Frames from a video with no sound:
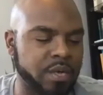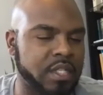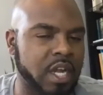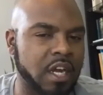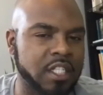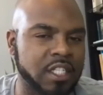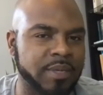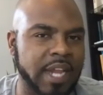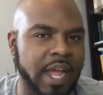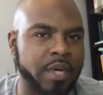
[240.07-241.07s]
talk
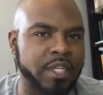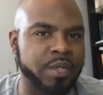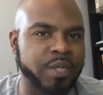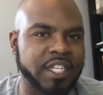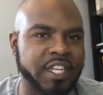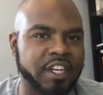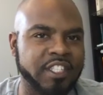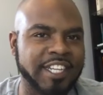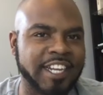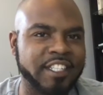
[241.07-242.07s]
to I want to switch
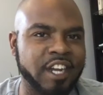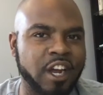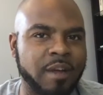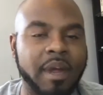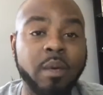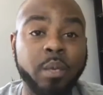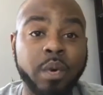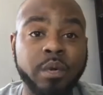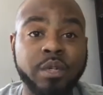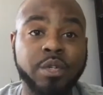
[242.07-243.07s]
gears and talk about
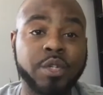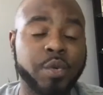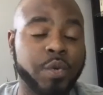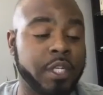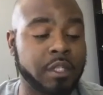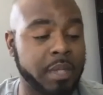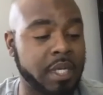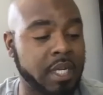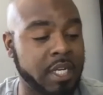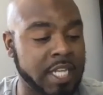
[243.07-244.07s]
Realtor Choice
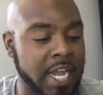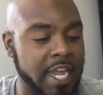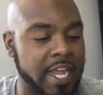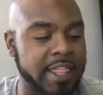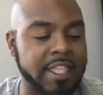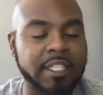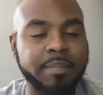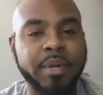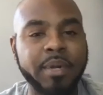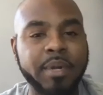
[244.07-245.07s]
because in this
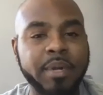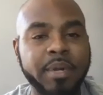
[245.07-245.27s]
period of